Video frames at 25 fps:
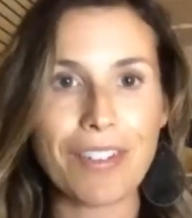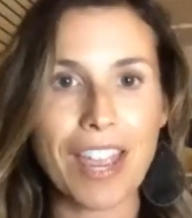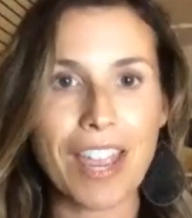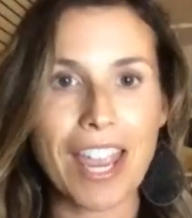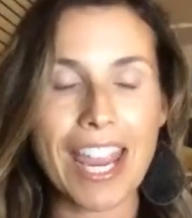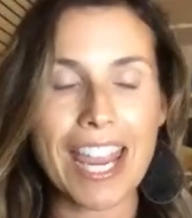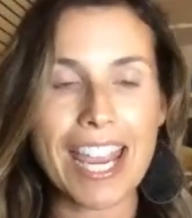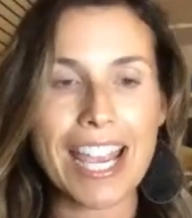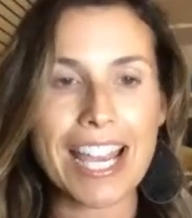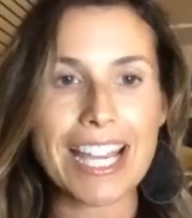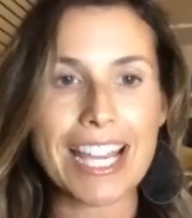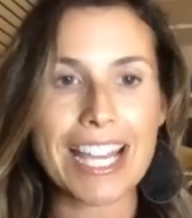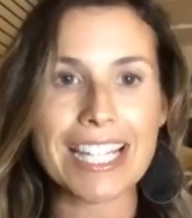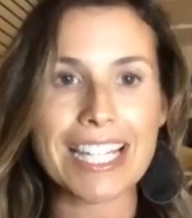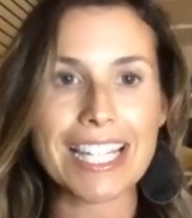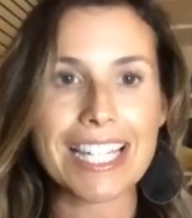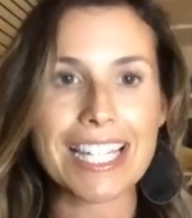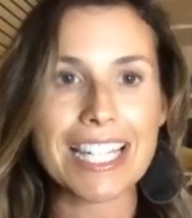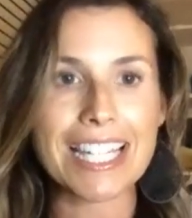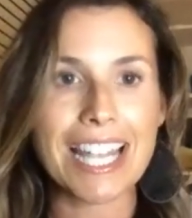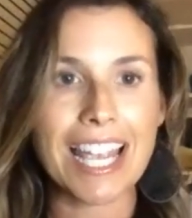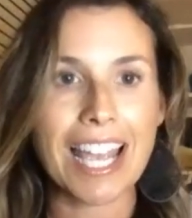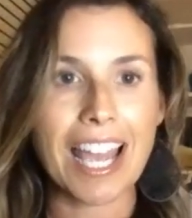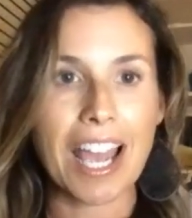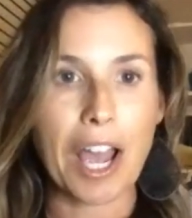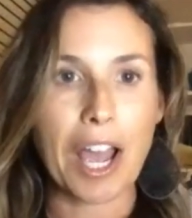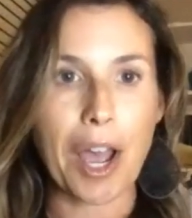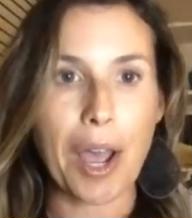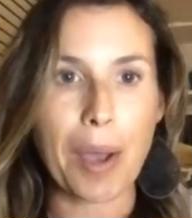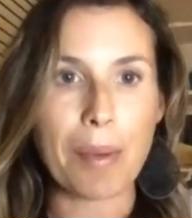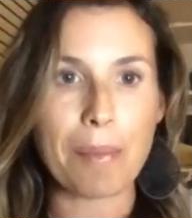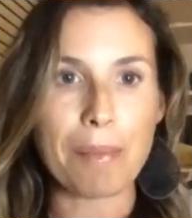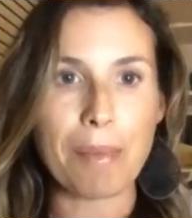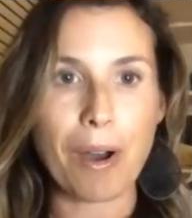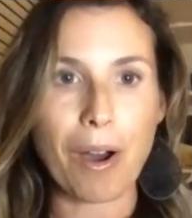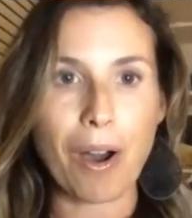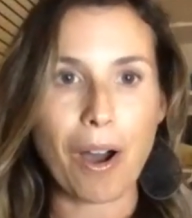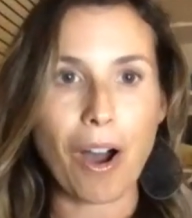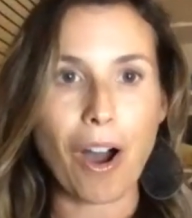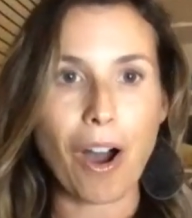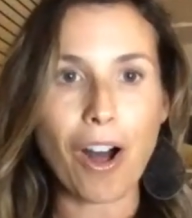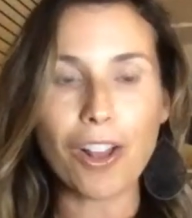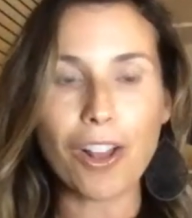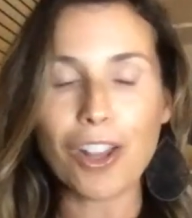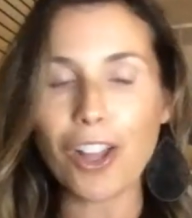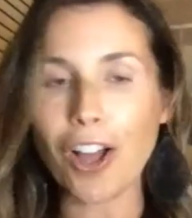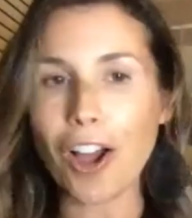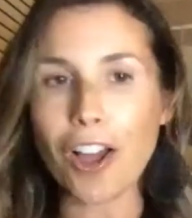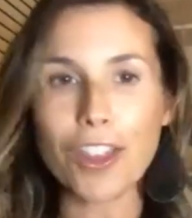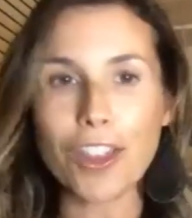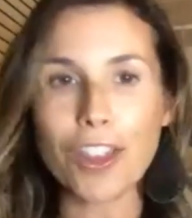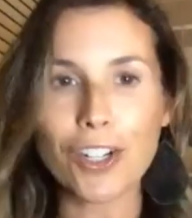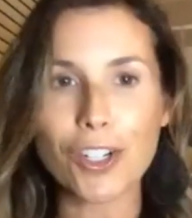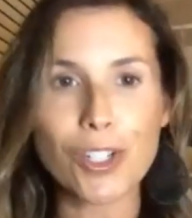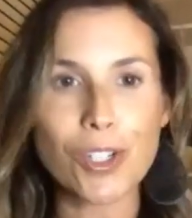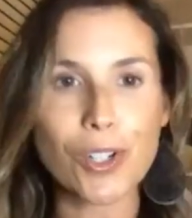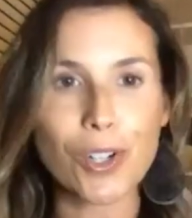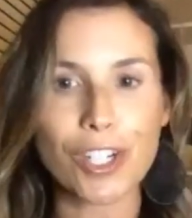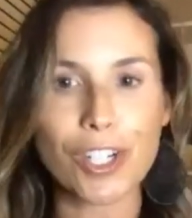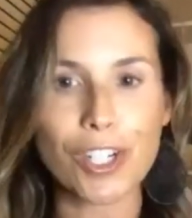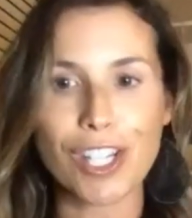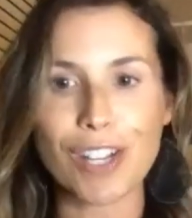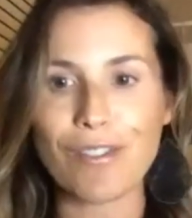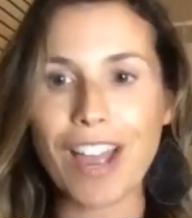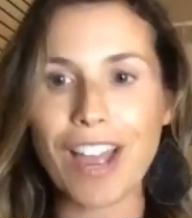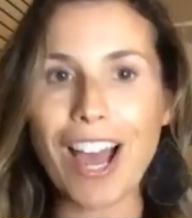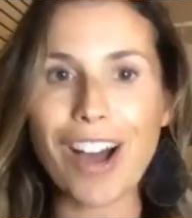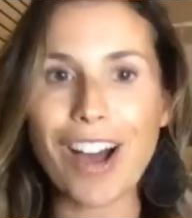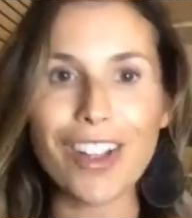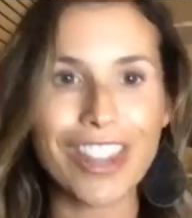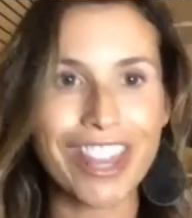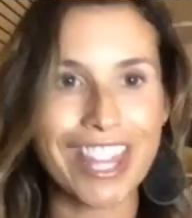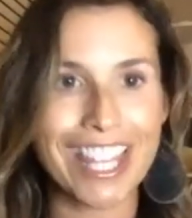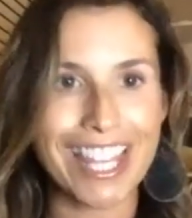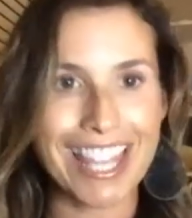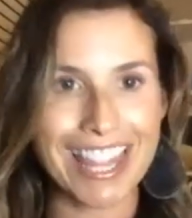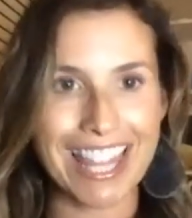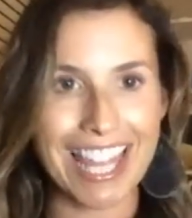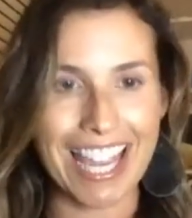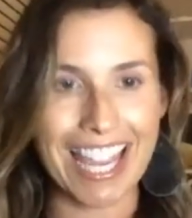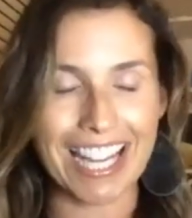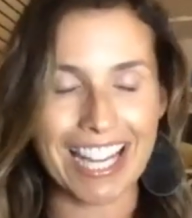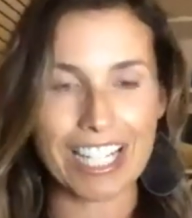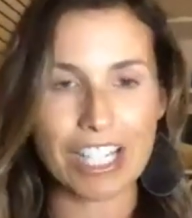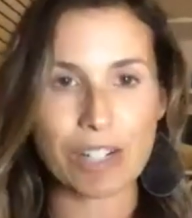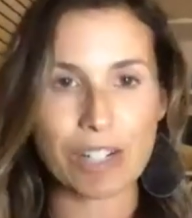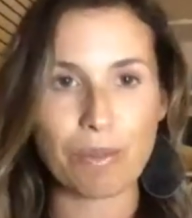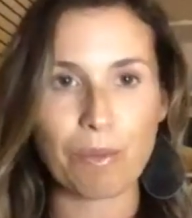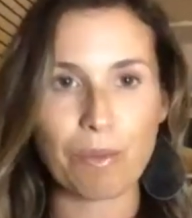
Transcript: and all other sorts of healthy things.